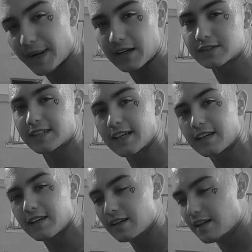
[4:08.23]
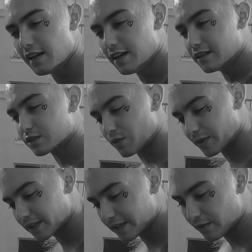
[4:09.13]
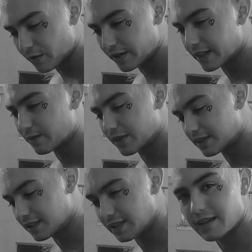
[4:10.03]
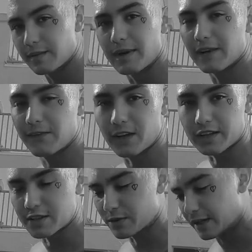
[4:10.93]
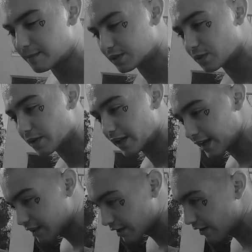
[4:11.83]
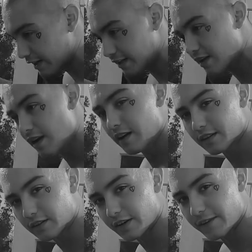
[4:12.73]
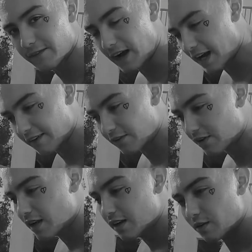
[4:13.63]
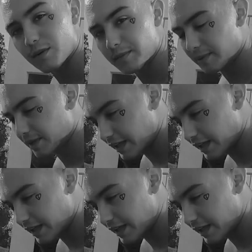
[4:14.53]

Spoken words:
pounds yet, so really you're working with, it might fluctuate between like 30, 35, or maybe